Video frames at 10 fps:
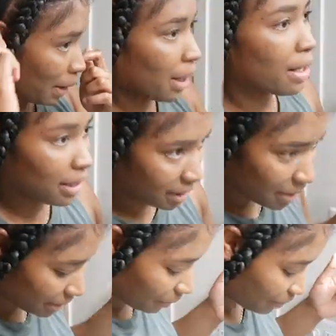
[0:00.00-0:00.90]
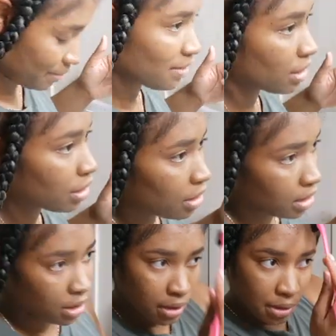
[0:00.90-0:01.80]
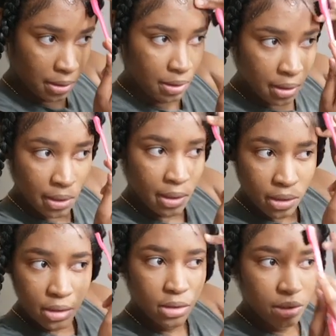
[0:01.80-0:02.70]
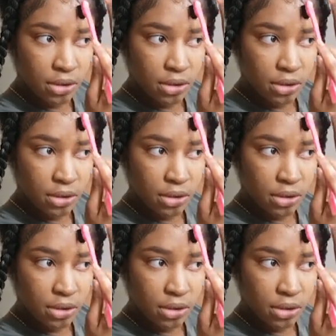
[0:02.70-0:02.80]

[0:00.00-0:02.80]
Actually, no, I'm adding my extreme gel